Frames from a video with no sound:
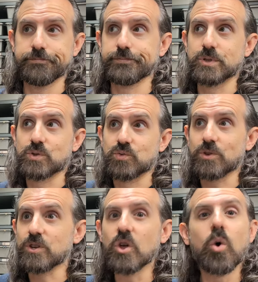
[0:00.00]
There's
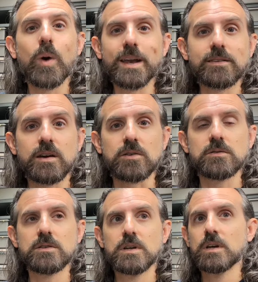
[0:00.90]
really no way to tell.
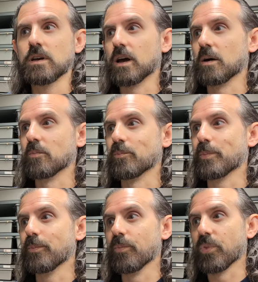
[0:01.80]

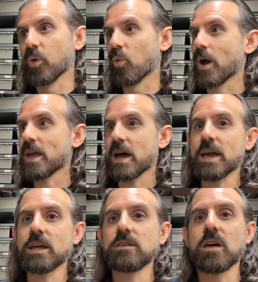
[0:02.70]
The way I
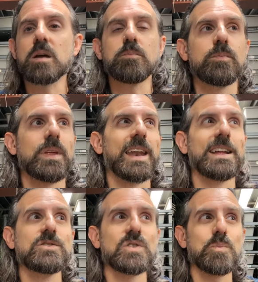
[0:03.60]
had done it, and I
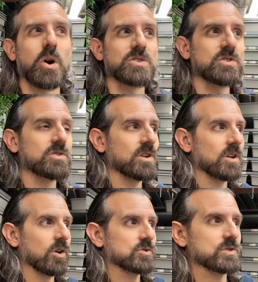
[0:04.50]
just purchased
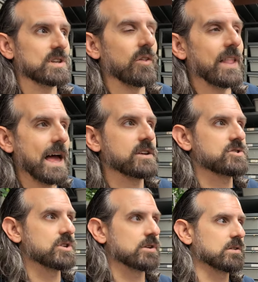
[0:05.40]
an ultrasound
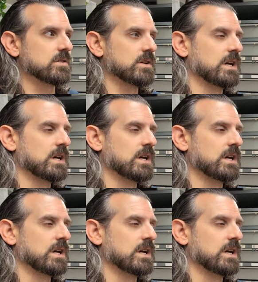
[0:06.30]
last year,